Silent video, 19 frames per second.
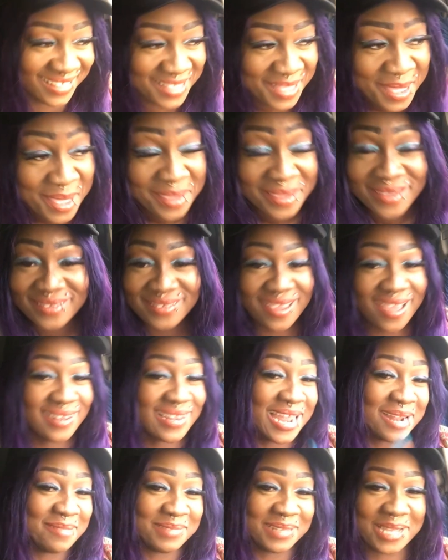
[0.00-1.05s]
Y'all
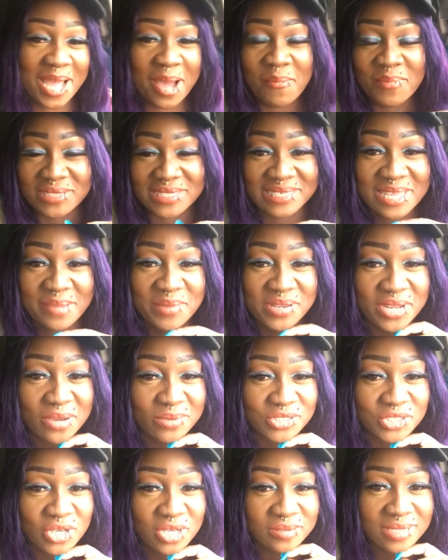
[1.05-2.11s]
light up the comments and let me know
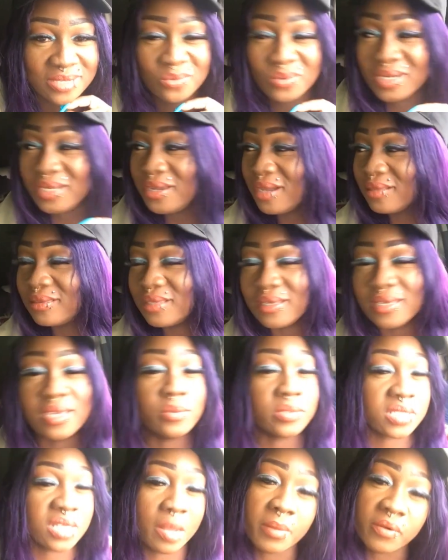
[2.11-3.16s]
what y'all think. Where do y'all think he
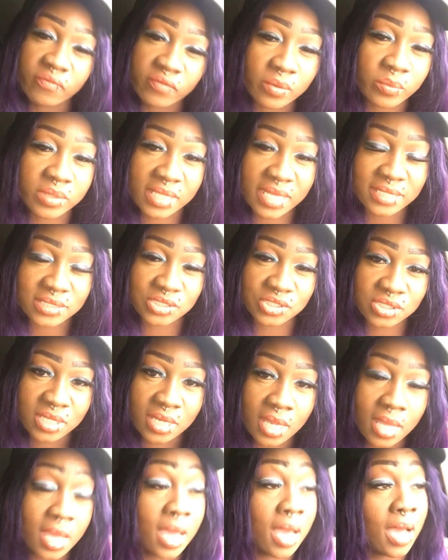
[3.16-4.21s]
was coming from with that? Shh.
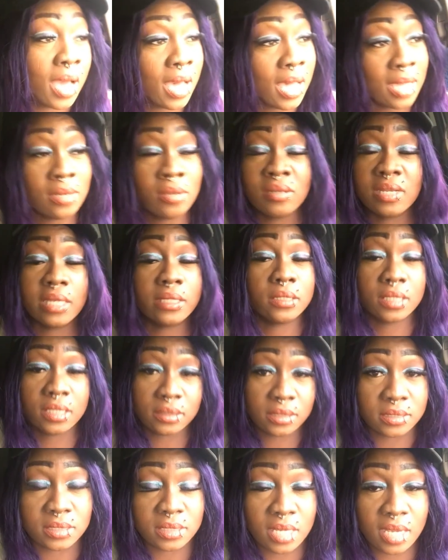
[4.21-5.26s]
I don't like
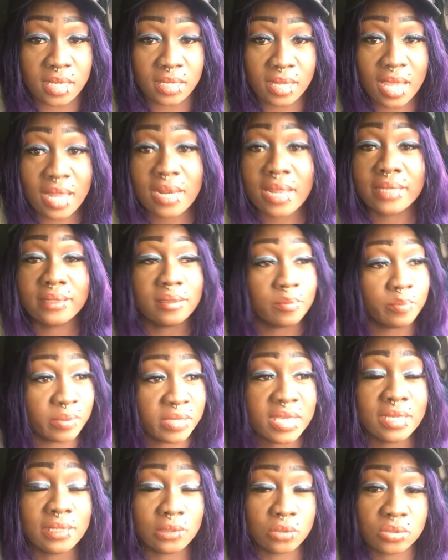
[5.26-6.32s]
nothing tight. I like it
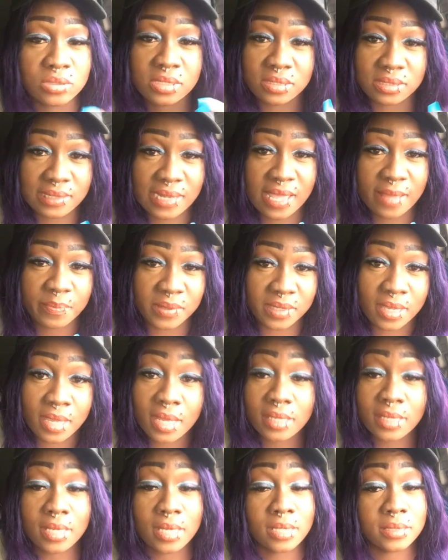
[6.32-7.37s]
big, loose, and sloppy,
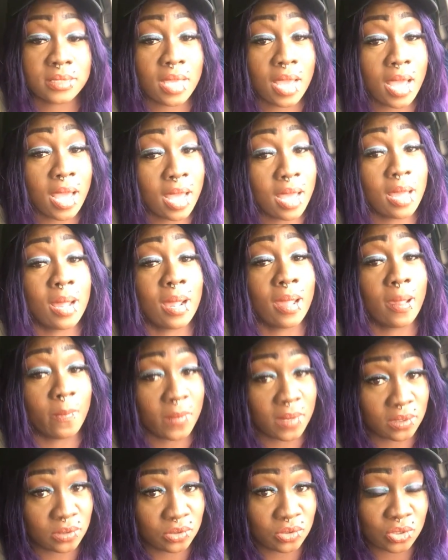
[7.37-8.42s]
because I'm
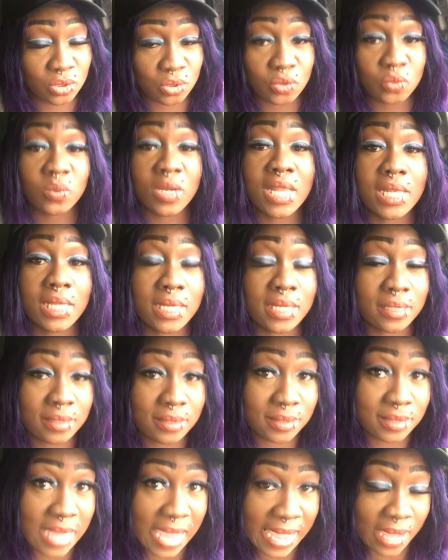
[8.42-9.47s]
too well
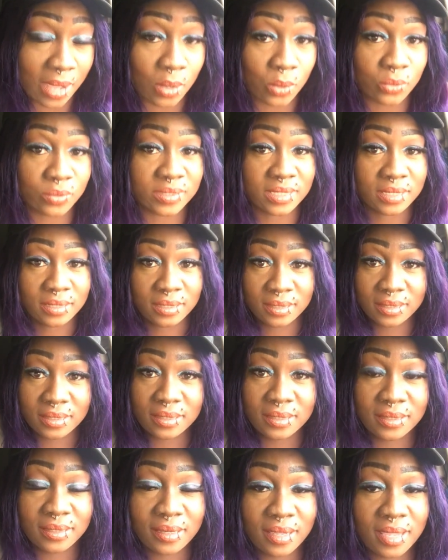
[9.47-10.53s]
endowed
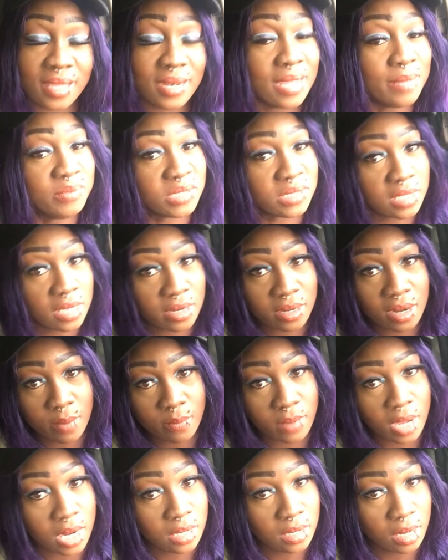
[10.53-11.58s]
and I'm scared I
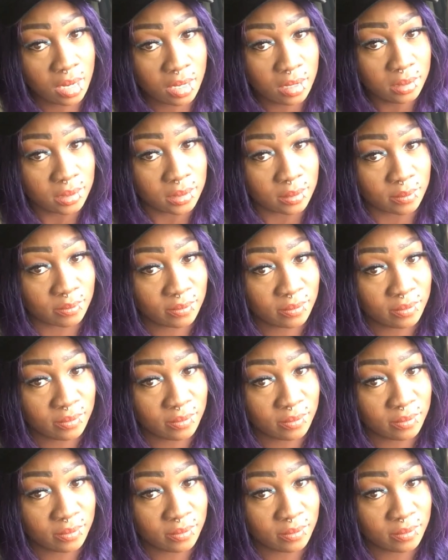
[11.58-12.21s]
might hurt him.